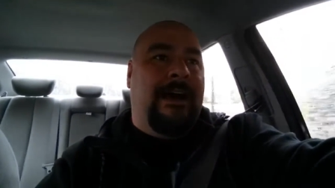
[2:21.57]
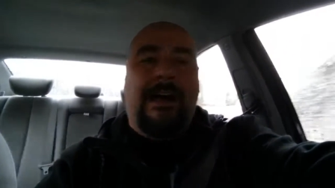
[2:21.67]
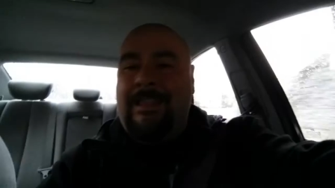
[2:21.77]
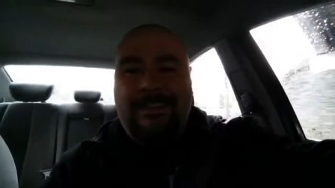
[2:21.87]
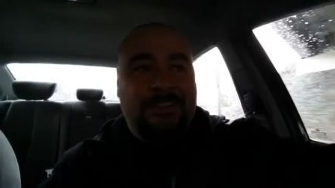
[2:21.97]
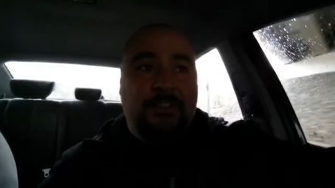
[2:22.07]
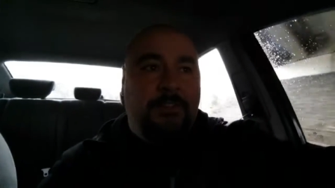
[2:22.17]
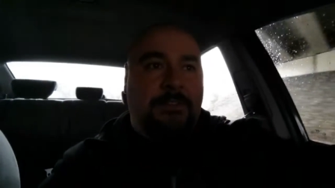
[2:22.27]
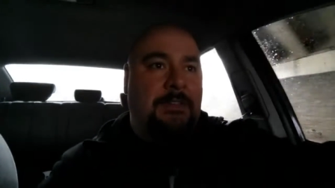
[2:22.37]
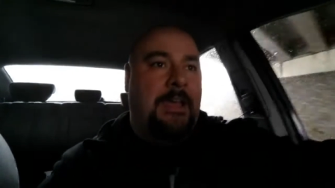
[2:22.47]

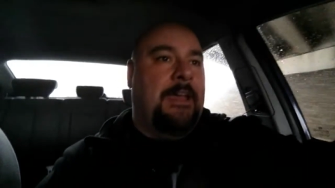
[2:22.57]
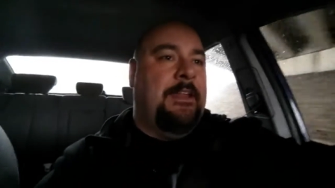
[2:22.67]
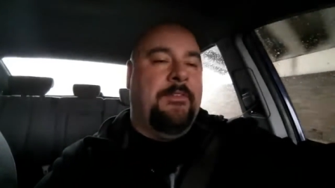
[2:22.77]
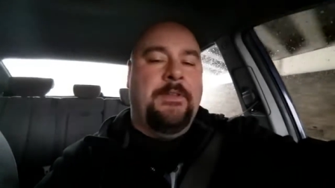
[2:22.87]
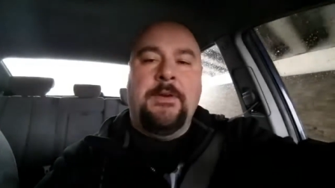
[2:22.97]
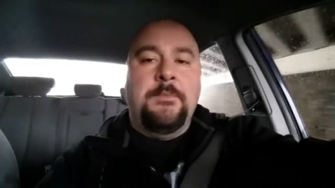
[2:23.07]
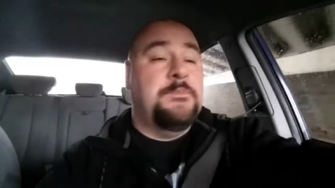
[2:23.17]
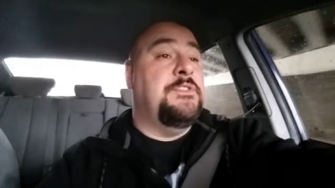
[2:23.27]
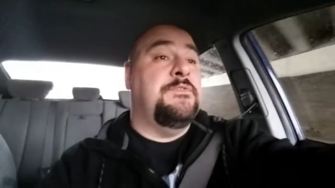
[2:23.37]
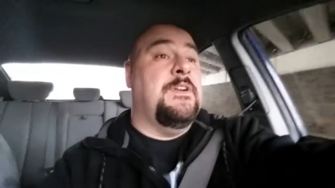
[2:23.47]
Hollizzle, I don't know,
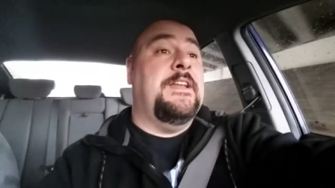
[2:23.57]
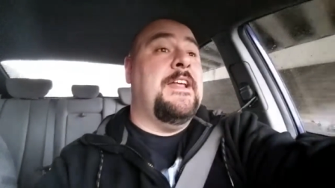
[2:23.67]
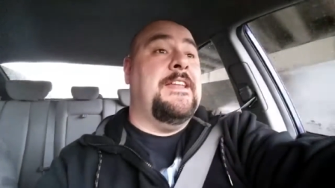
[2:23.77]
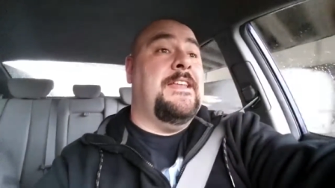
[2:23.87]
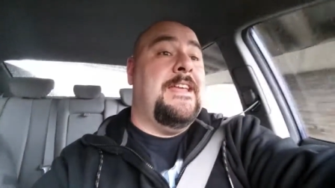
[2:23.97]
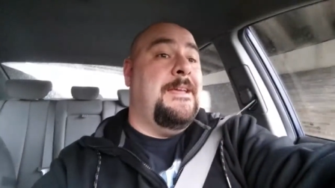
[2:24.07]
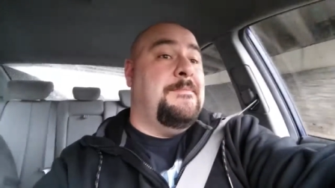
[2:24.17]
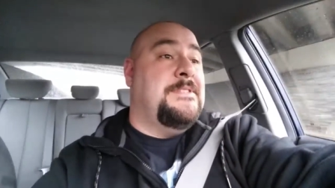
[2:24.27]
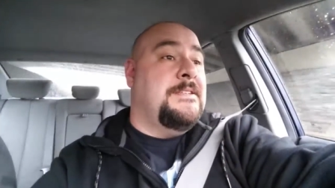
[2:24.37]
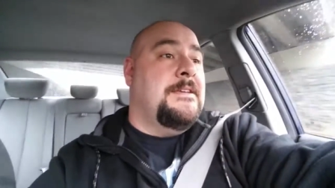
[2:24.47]
I'm just running out of
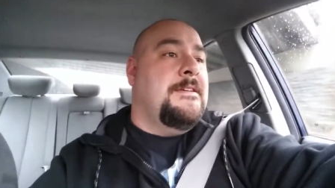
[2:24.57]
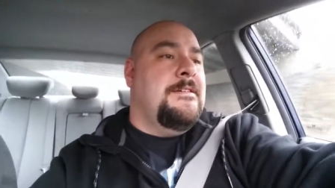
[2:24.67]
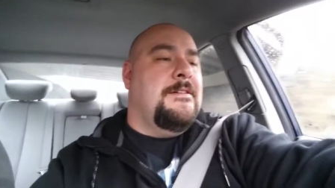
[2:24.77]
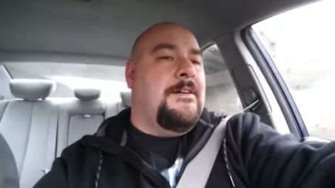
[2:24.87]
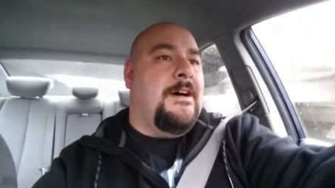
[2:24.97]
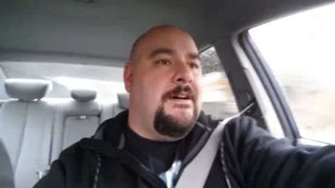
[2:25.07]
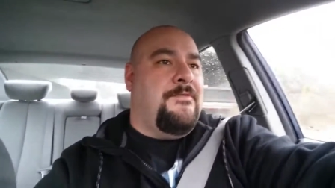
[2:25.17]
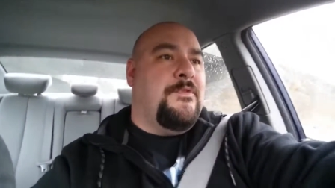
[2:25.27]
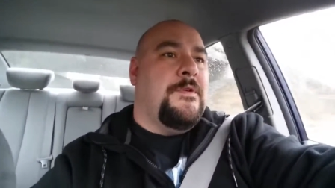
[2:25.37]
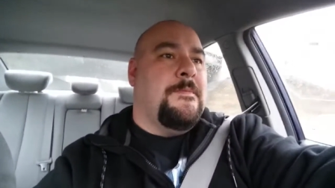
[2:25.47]
names uh,
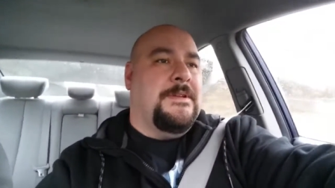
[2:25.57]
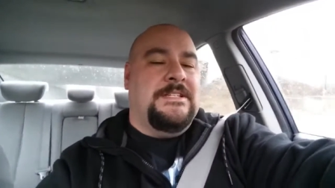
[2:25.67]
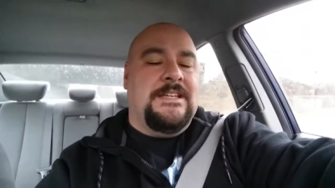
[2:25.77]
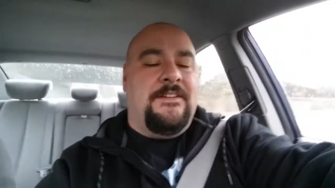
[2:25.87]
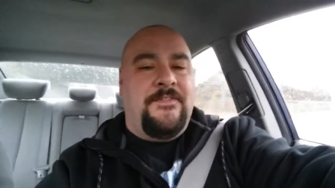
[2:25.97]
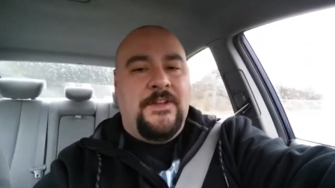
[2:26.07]
for her, but she's not